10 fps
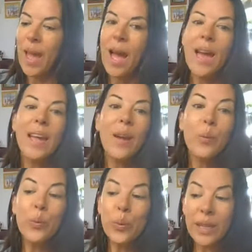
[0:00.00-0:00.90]
I
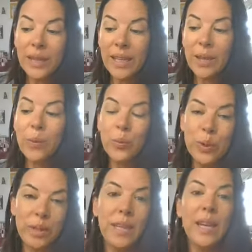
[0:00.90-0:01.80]
really,
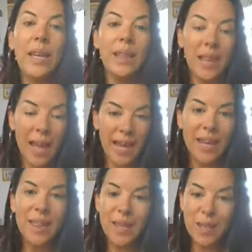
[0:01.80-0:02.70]
really
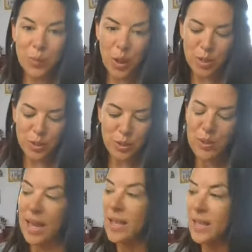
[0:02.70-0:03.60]
like these
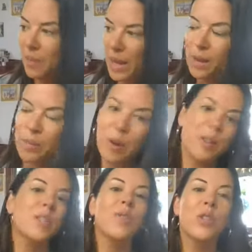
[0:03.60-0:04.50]
bronzers. As a makeup
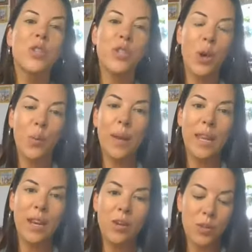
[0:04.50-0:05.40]
artist for so
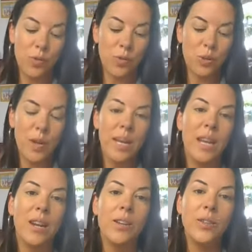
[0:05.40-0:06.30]
many years, over
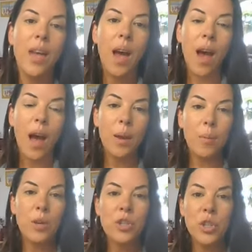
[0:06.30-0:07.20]
20 years, I
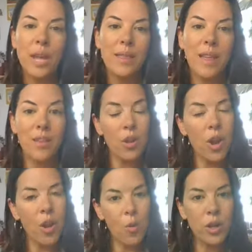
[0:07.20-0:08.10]
appreciate that they're
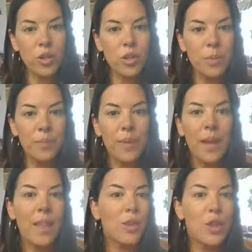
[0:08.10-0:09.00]
not orange
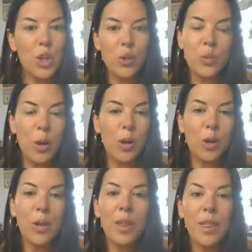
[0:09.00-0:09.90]
and there's no
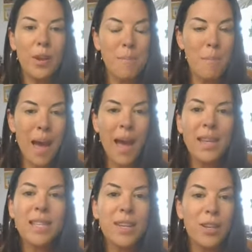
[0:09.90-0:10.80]
sparkle. They're
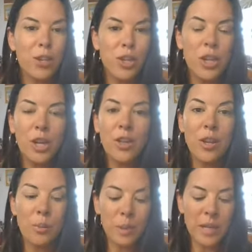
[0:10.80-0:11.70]
matte, they're sheer,
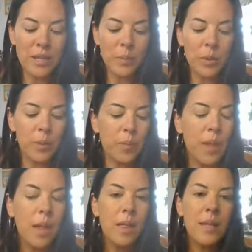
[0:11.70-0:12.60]
they're blendable.
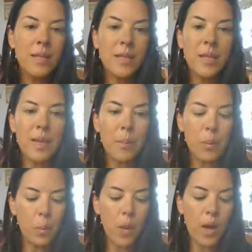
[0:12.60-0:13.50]
This is the
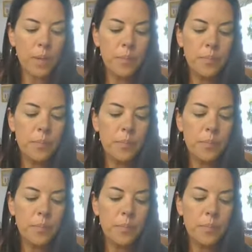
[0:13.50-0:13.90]
number 1.